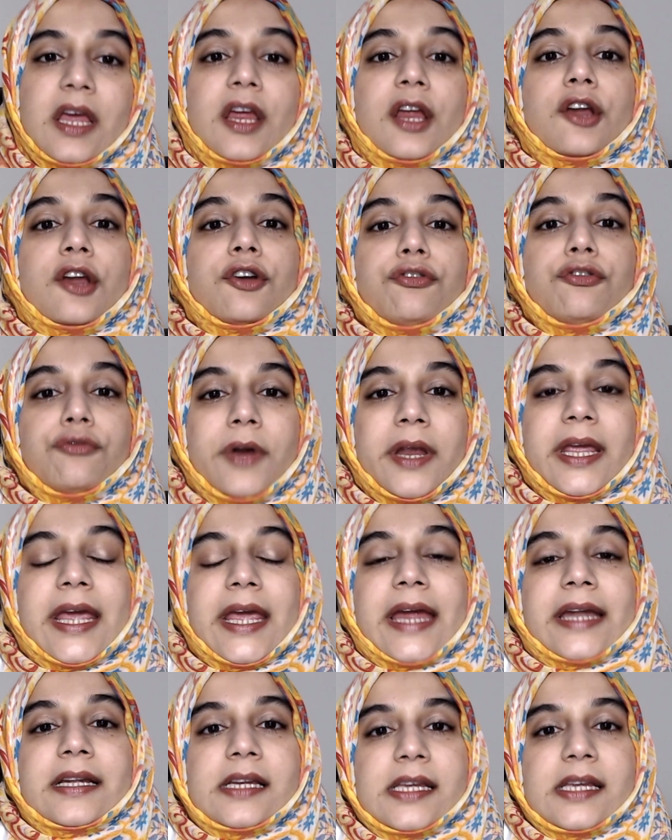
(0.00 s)
Drink
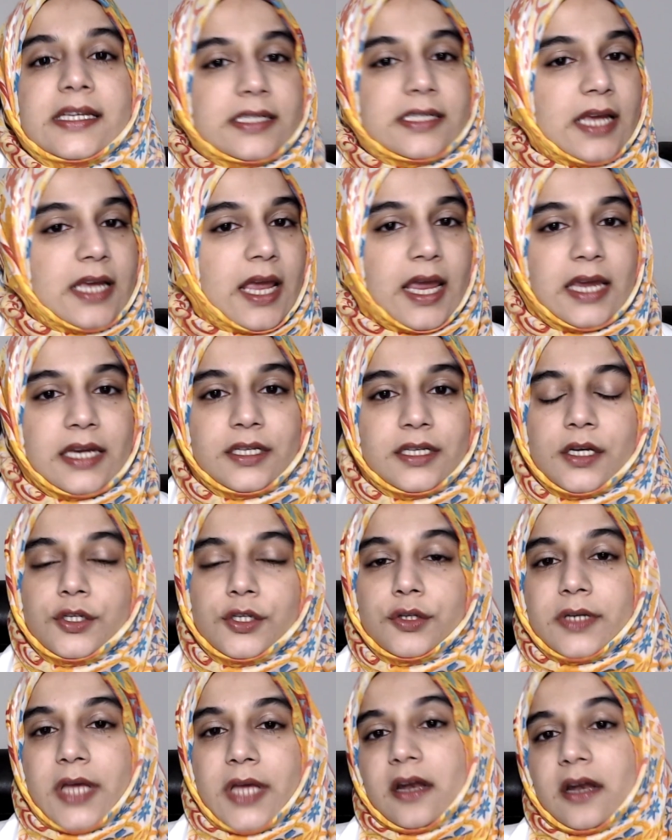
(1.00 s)
at least 8 to
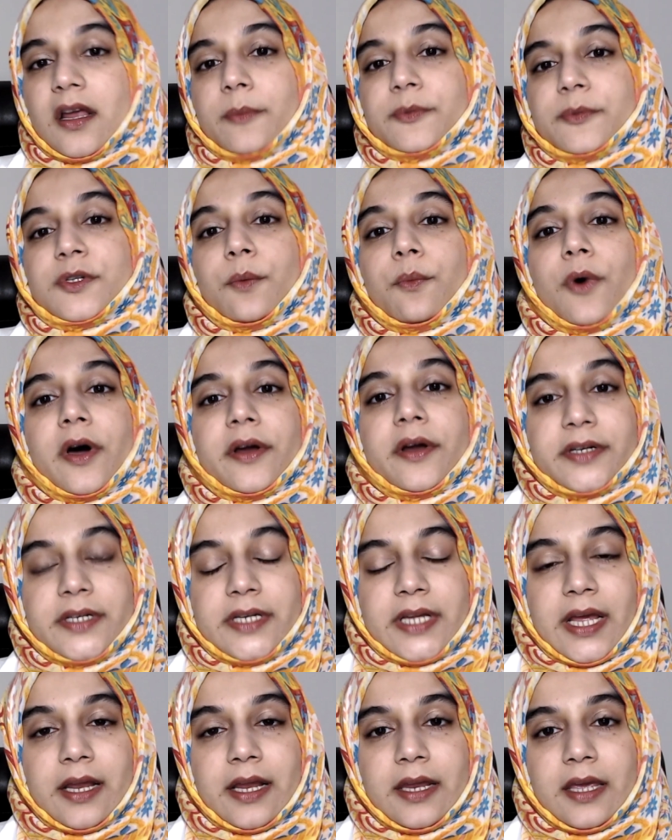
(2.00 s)
10 cups of water
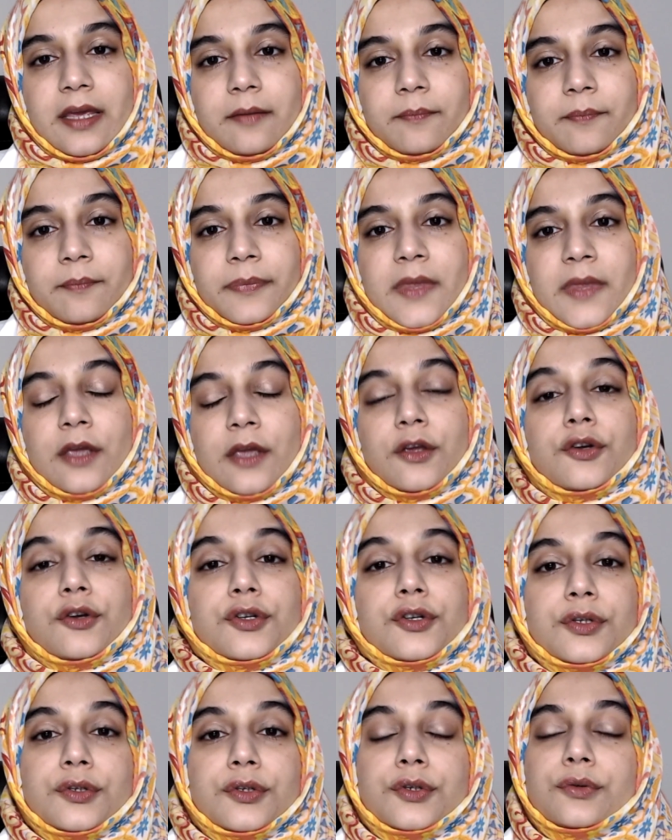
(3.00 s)
daily. You
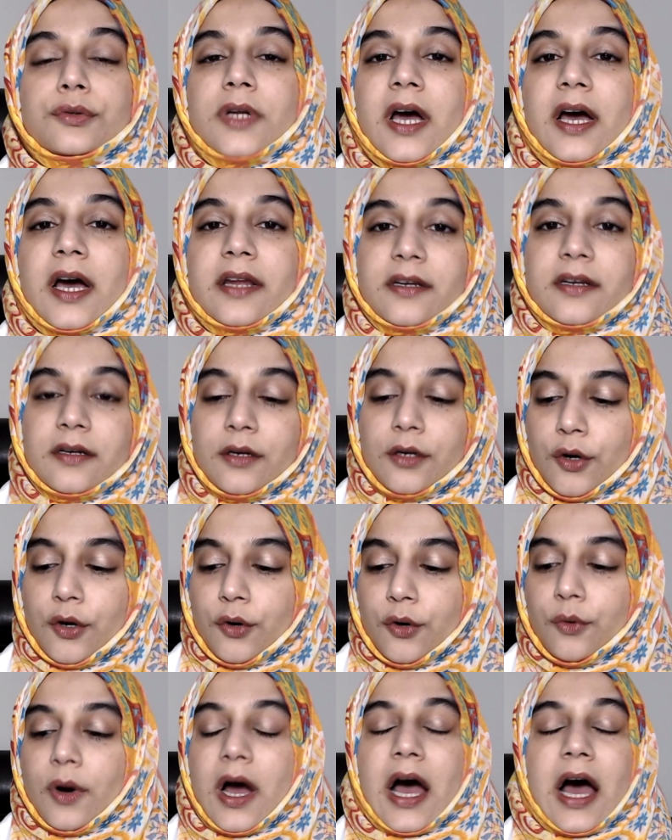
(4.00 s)
do not know
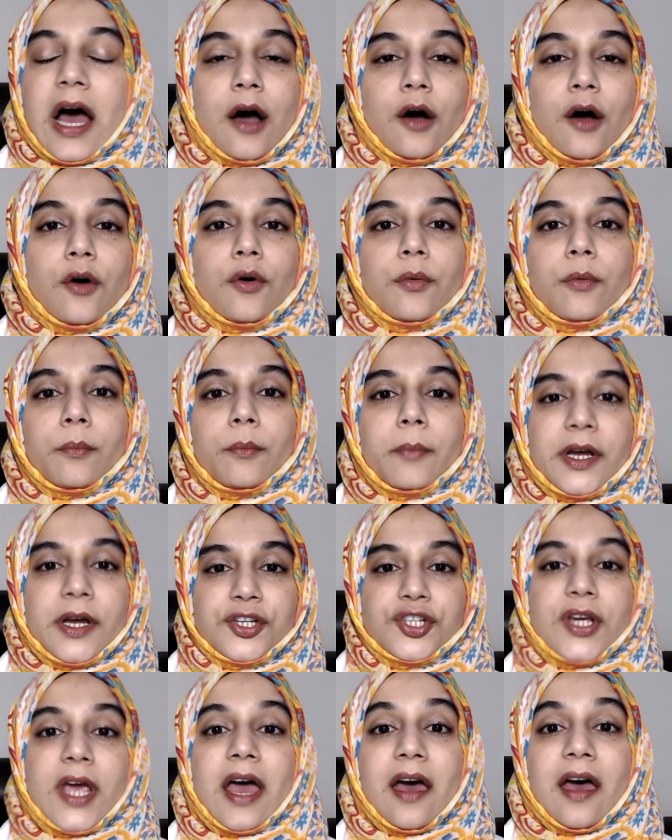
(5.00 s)
how much
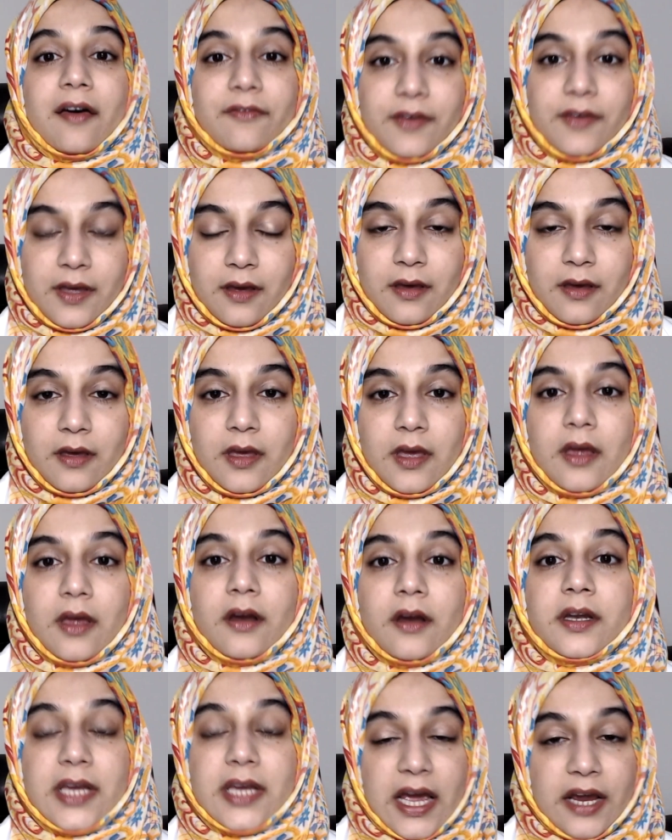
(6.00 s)
havoc
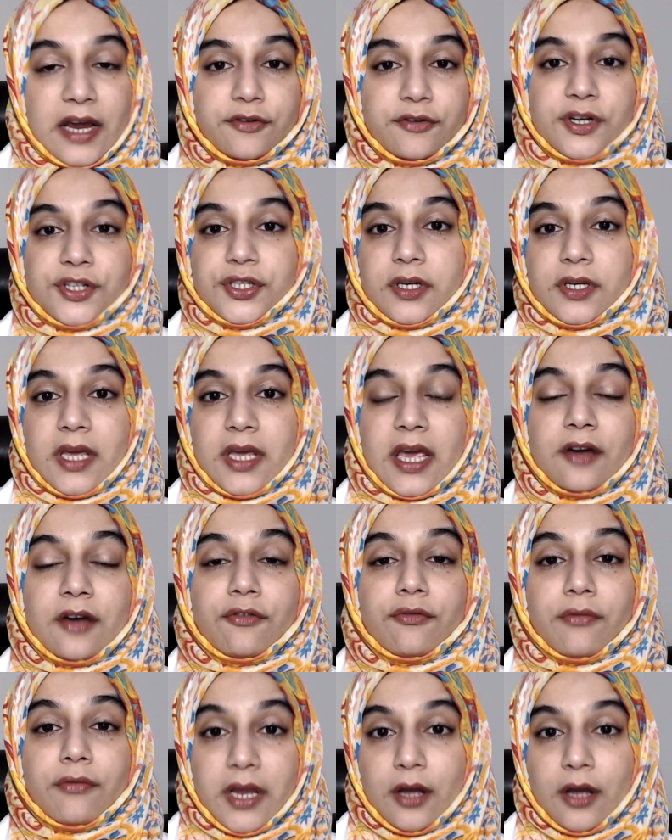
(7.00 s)
dehydration can
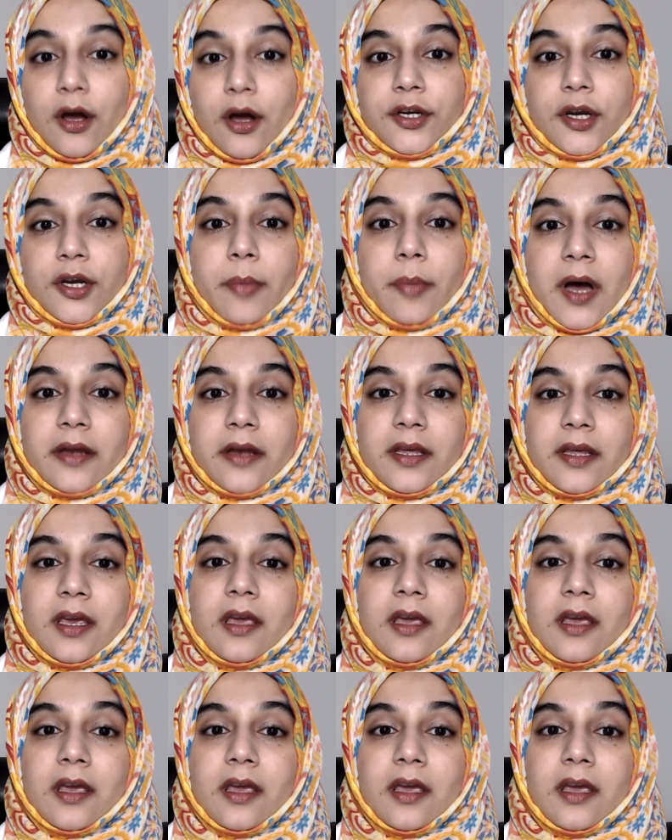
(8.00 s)
wreak on your body.